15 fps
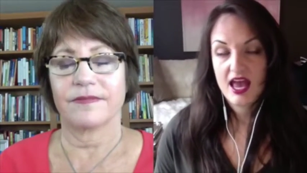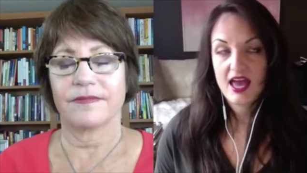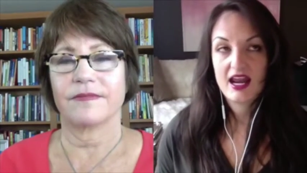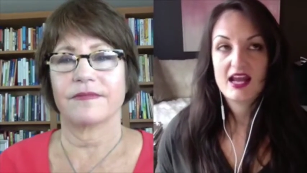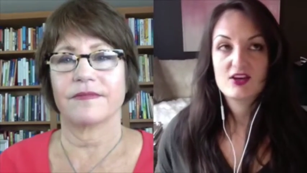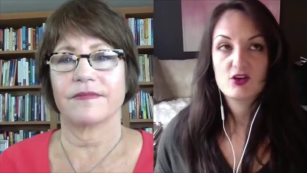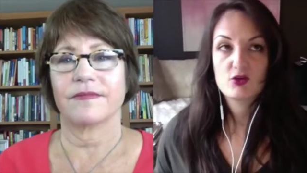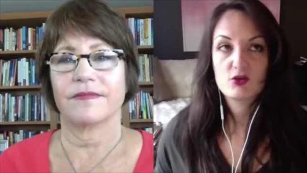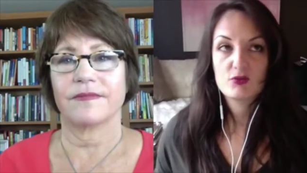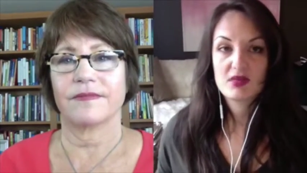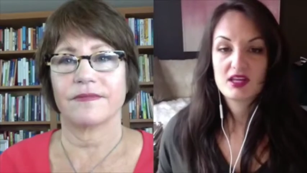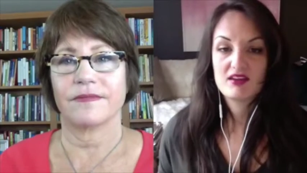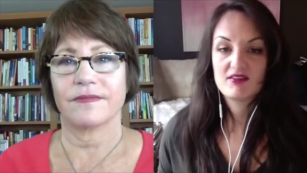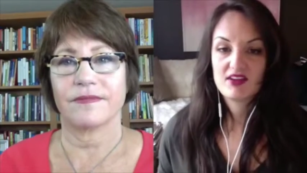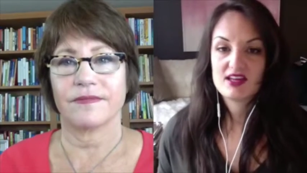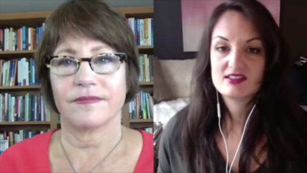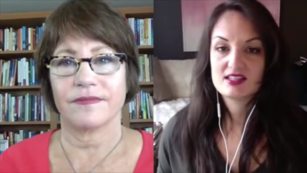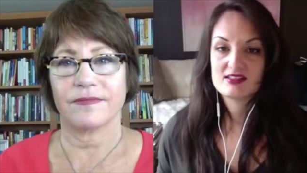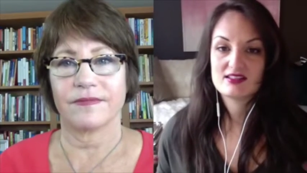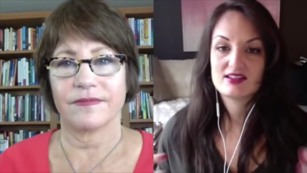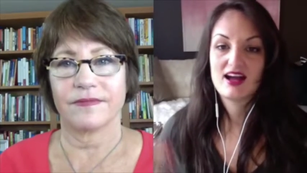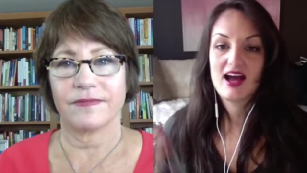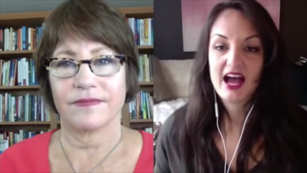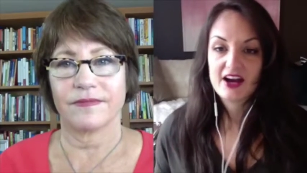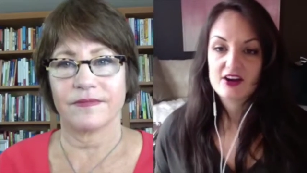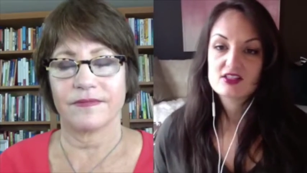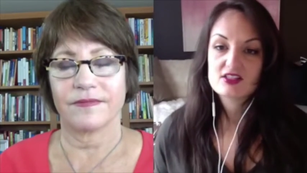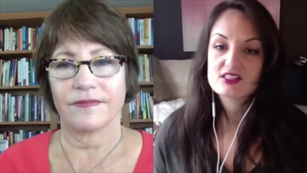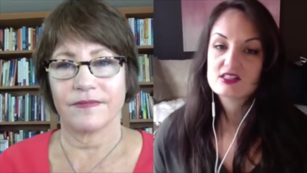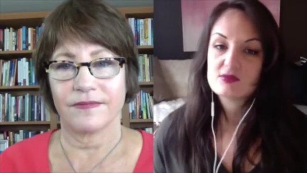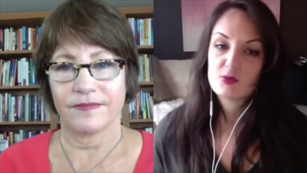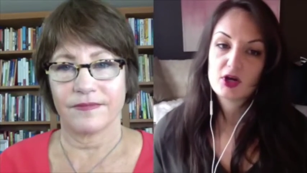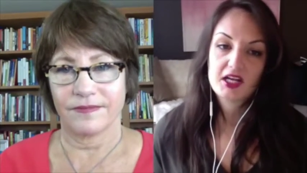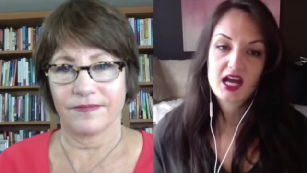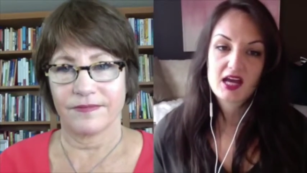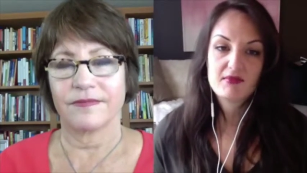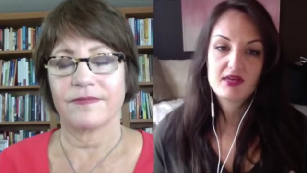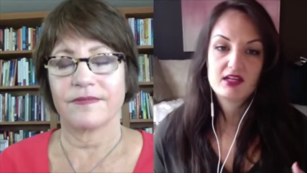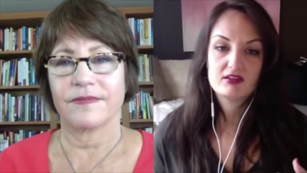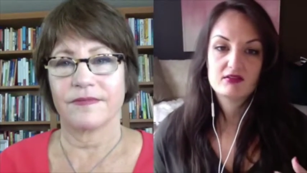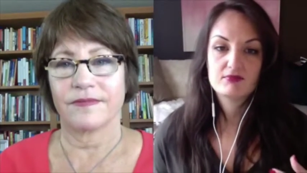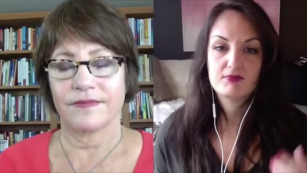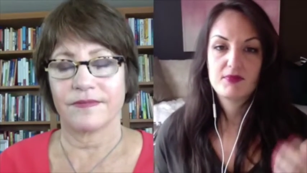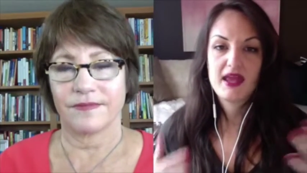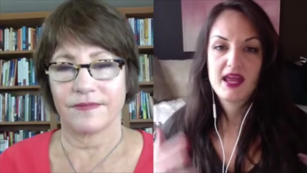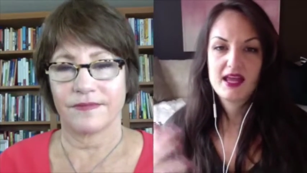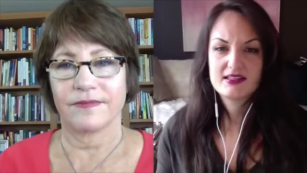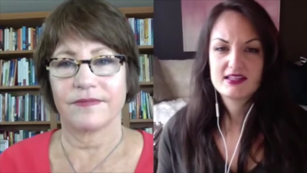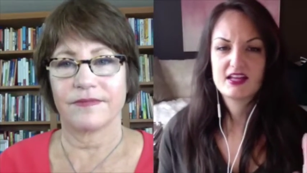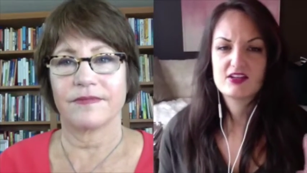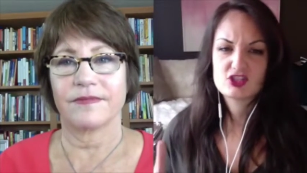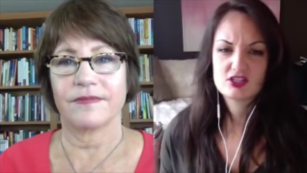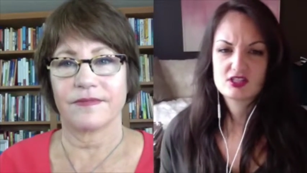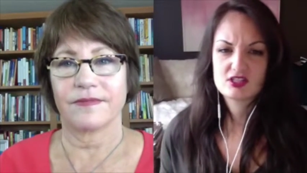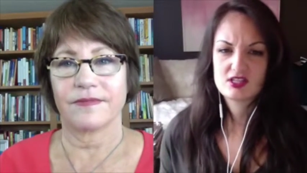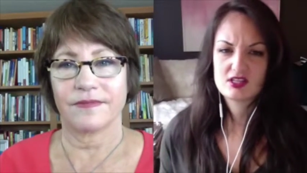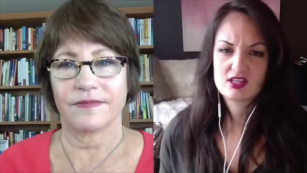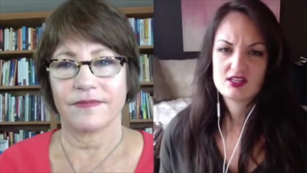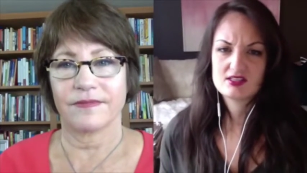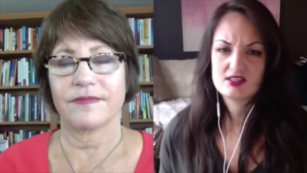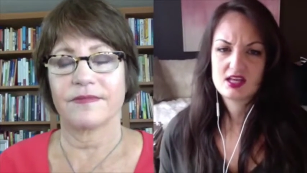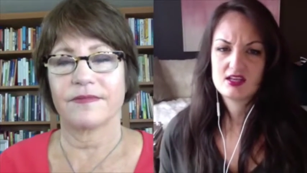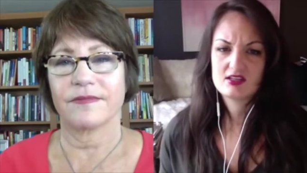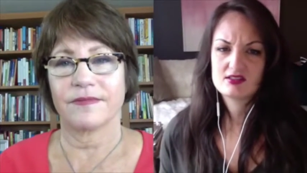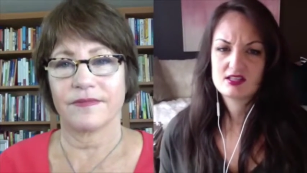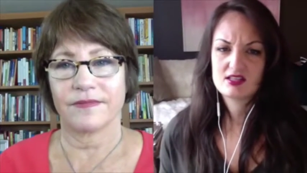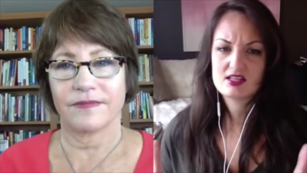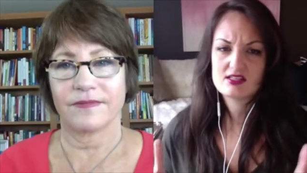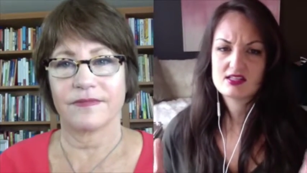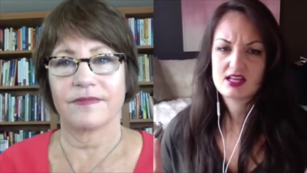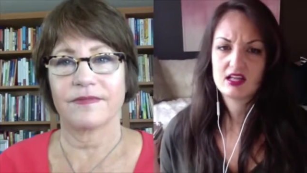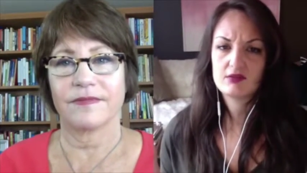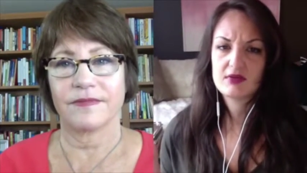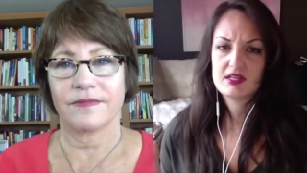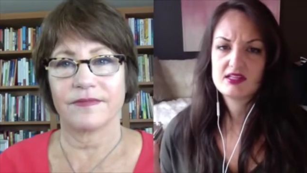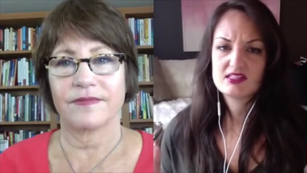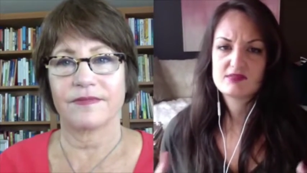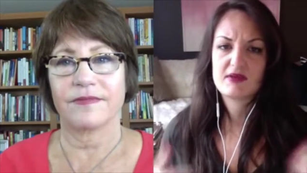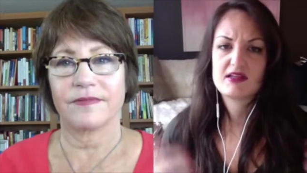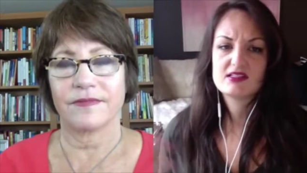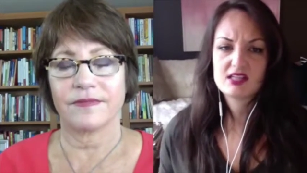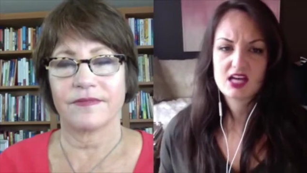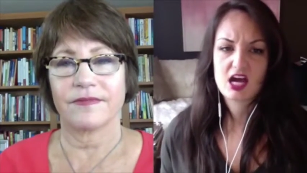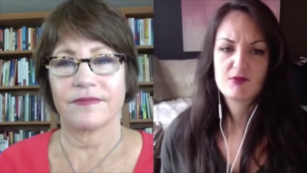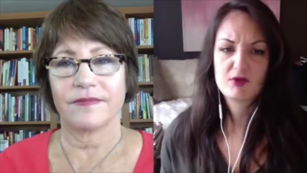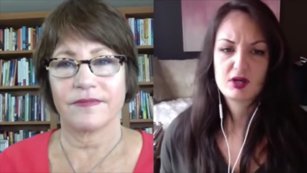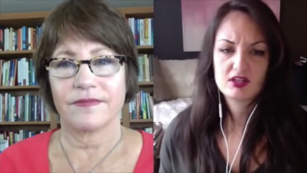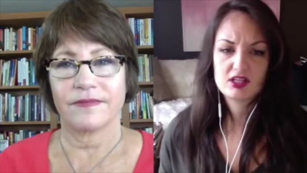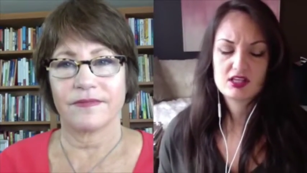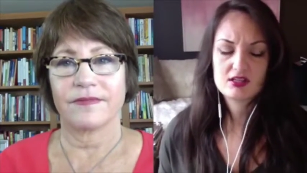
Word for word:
Speaker 1: And I don't mean invest as in hire someone, I mean pay attention to these things, to these elements, spend time